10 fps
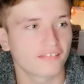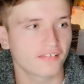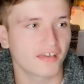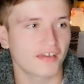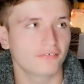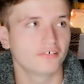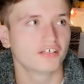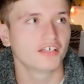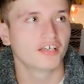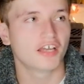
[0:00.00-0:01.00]
So
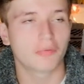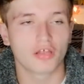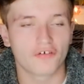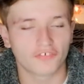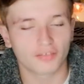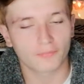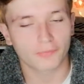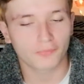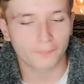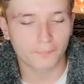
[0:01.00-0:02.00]
it will over the
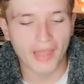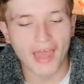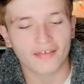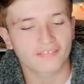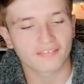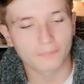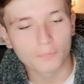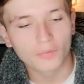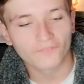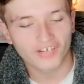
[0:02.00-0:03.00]
past
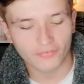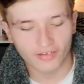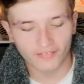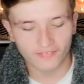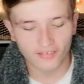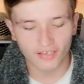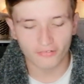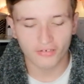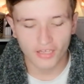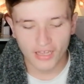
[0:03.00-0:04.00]
month anyway,
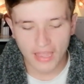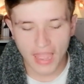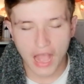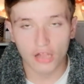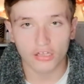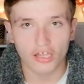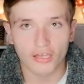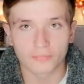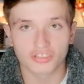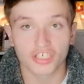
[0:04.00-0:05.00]
so I'll
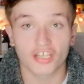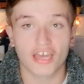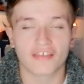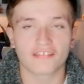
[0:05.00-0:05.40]
um, show you guys